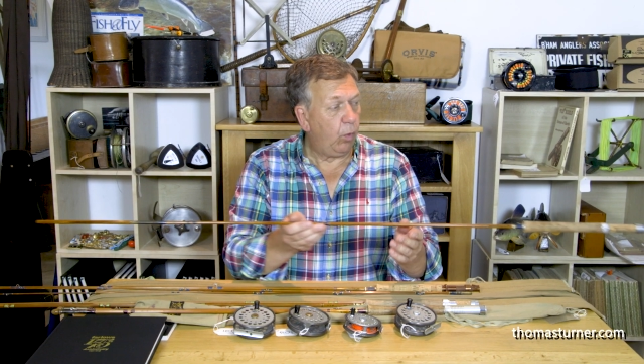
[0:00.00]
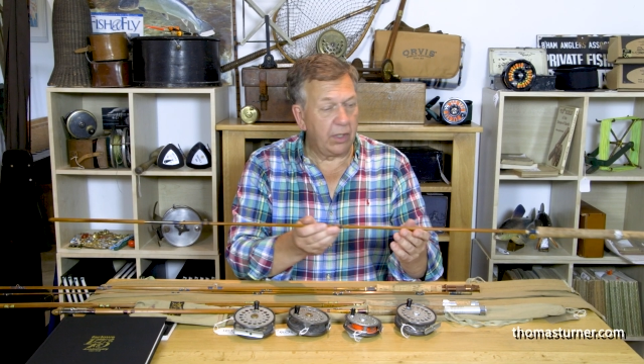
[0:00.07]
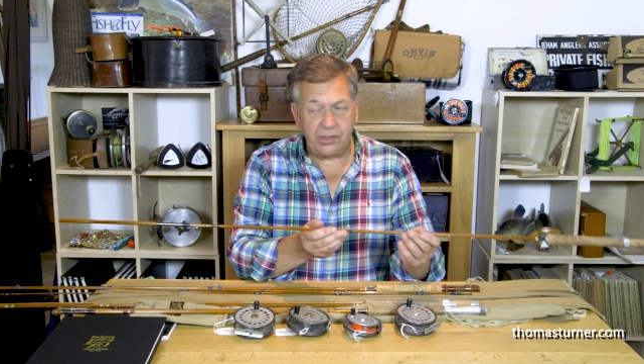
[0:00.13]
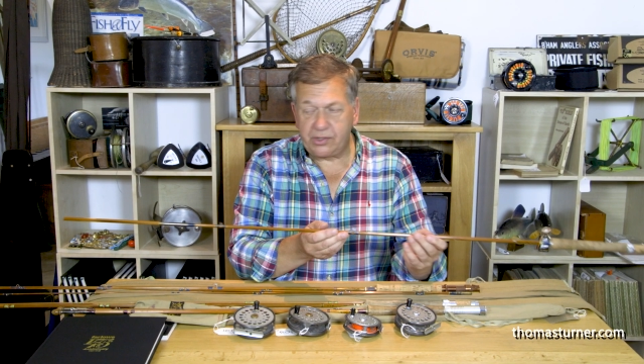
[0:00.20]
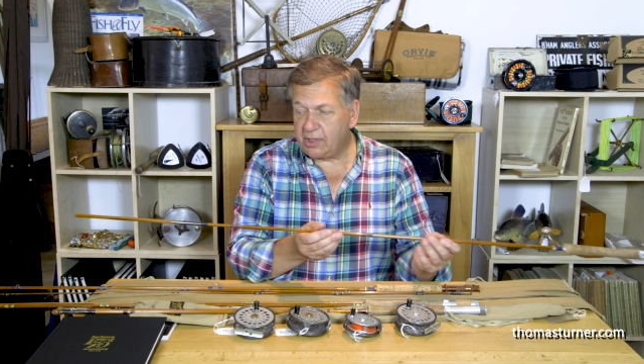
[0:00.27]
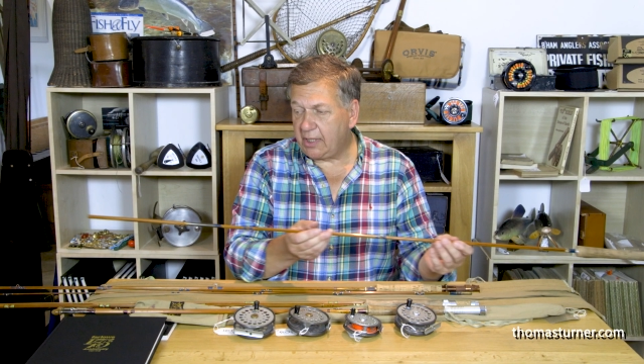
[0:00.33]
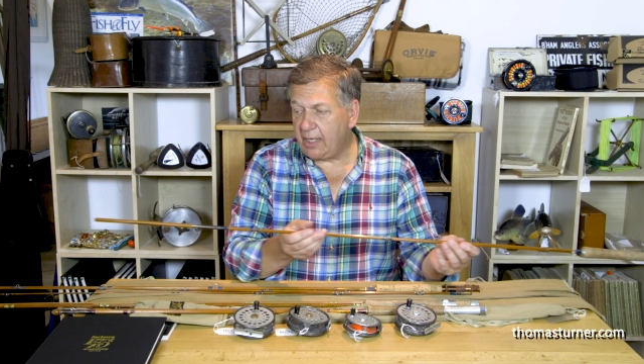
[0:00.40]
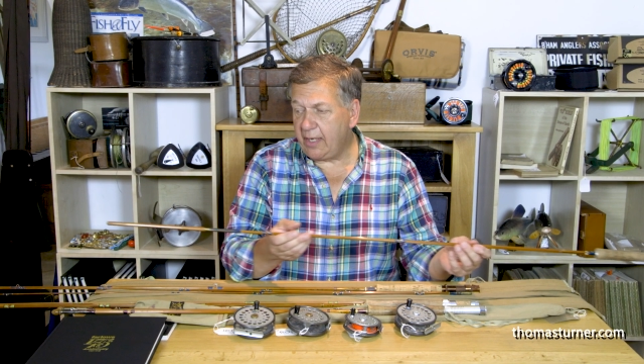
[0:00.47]

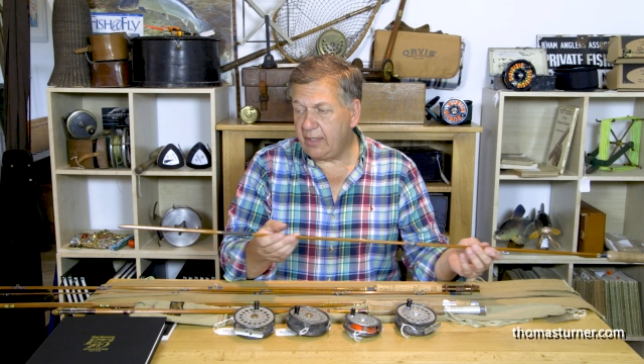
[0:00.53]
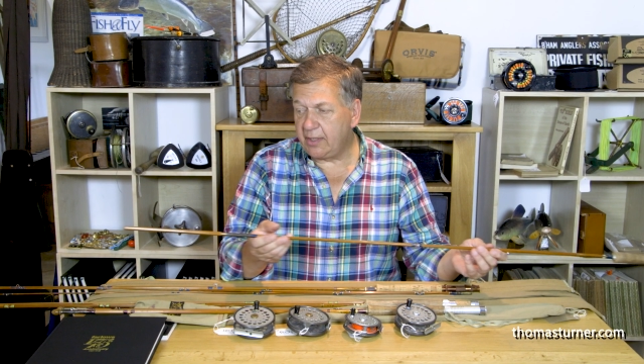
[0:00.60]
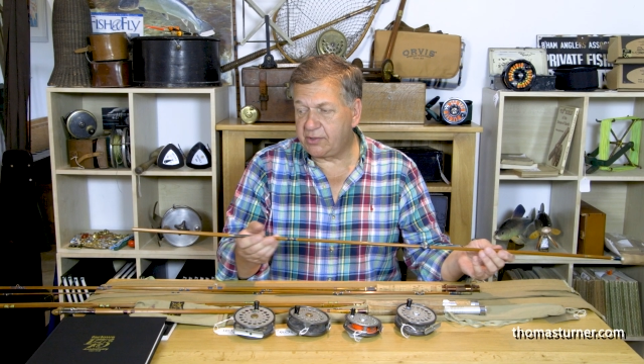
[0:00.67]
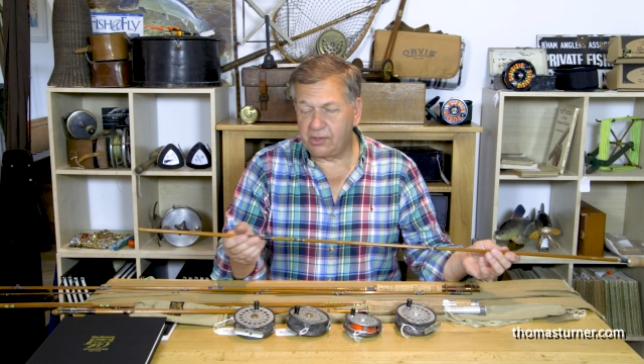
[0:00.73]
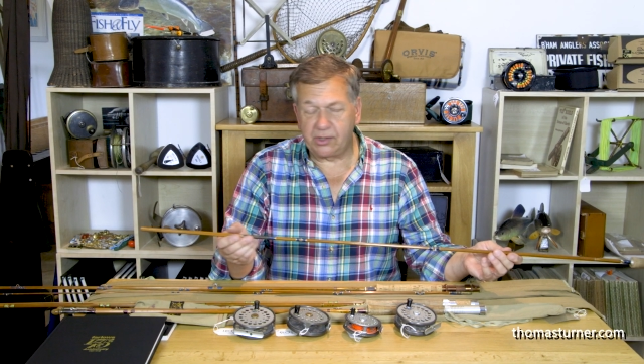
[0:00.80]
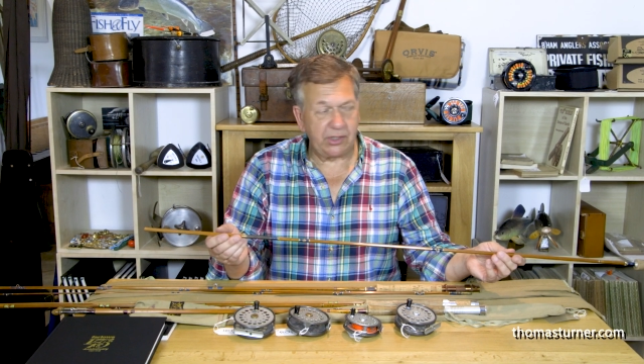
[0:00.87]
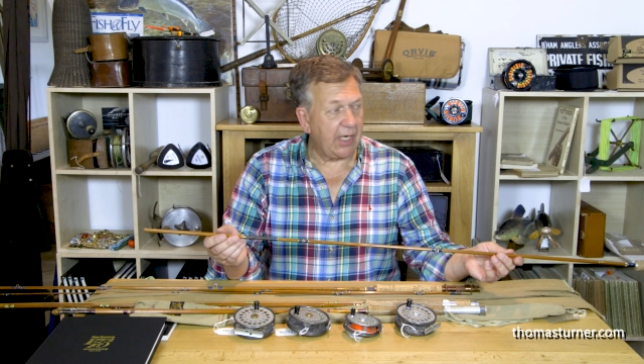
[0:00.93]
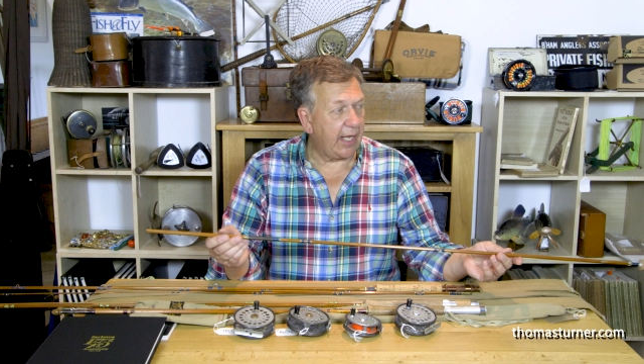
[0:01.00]
Once
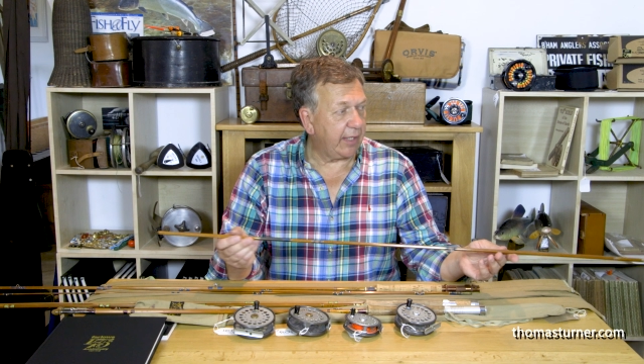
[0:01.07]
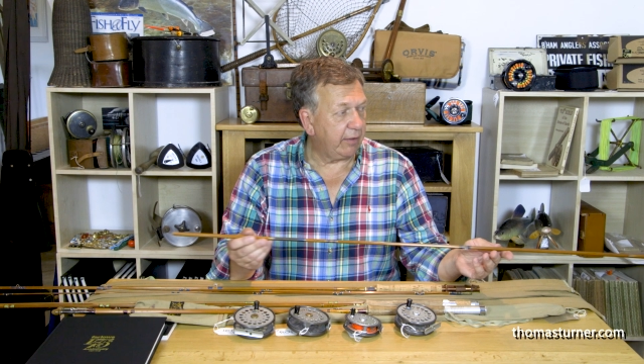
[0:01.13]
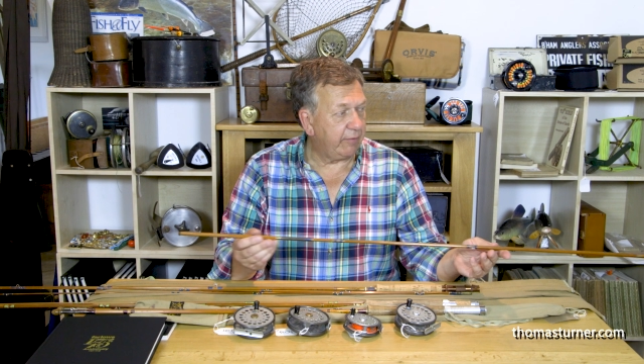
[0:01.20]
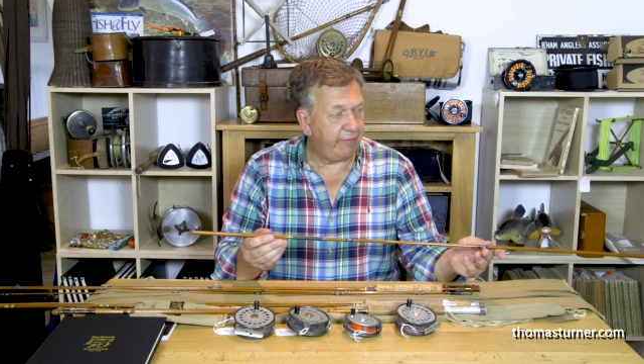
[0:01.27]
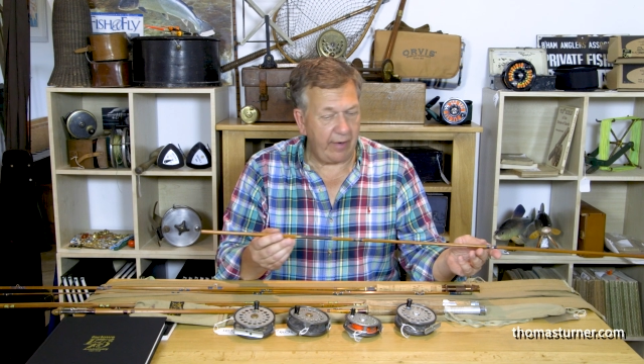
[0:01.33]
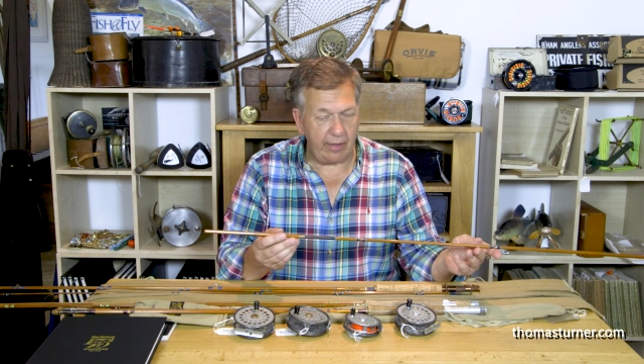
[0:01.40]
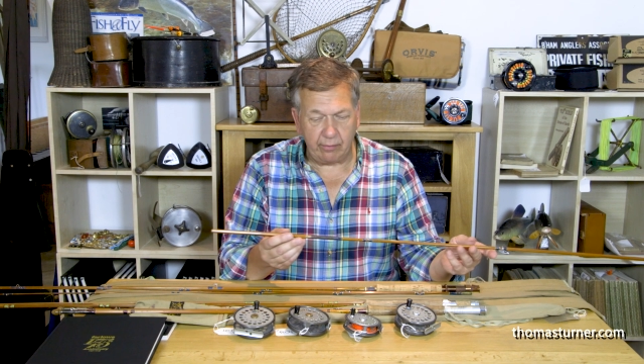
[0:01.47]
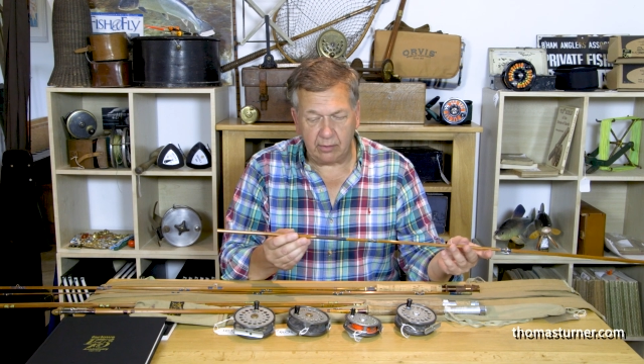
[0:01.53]
again it's a
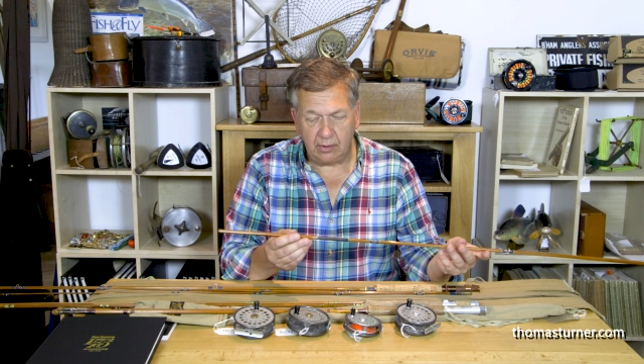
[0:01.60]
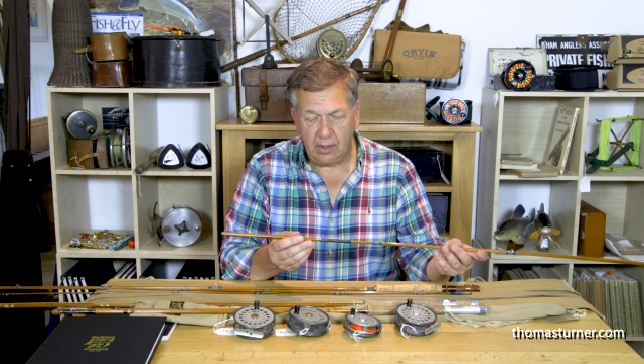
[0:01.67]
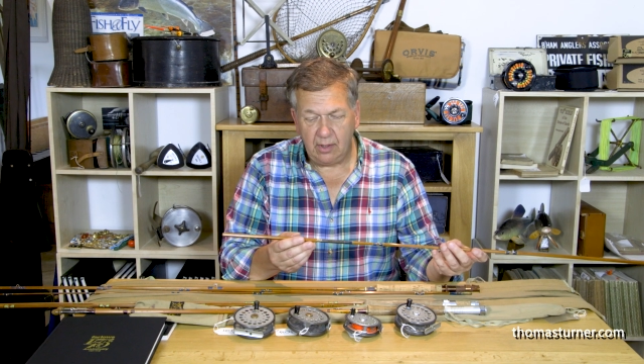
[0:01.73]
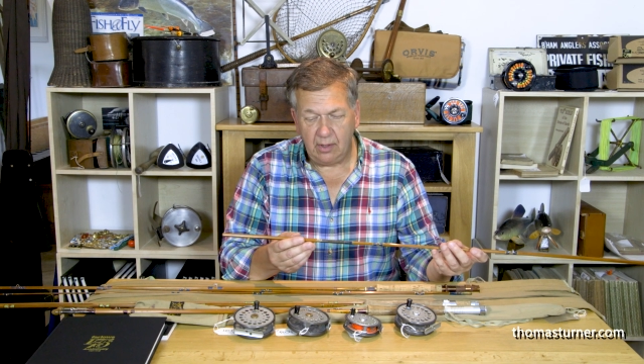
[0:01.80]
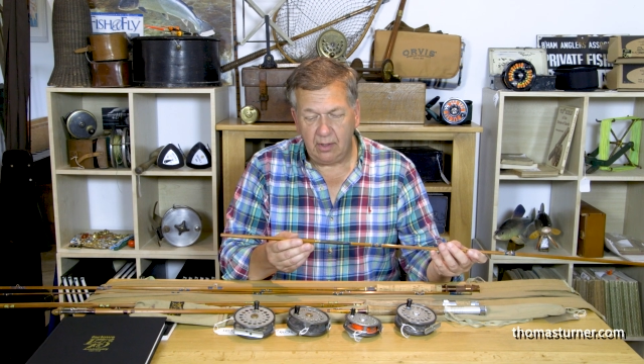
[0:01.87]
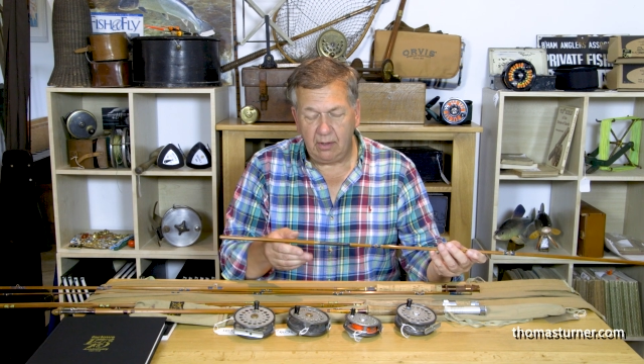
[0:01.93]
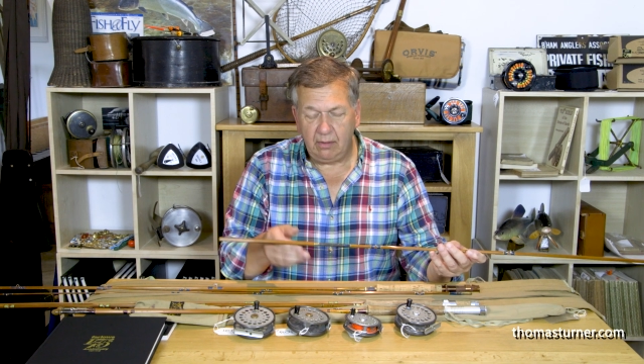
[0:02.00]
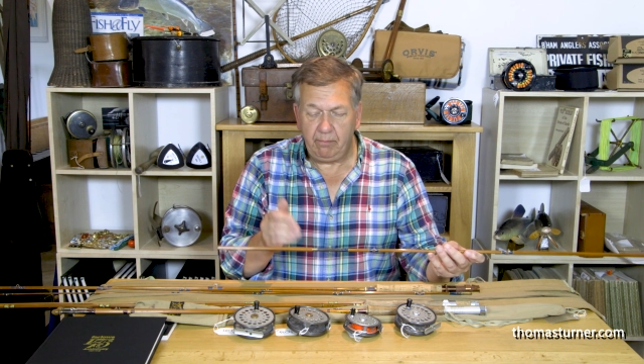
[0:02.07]
staggered
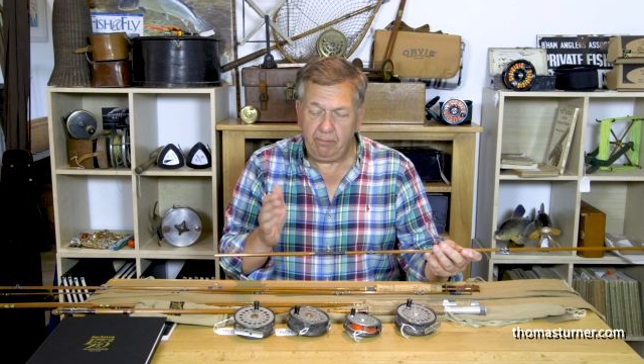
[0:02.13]
ferrule,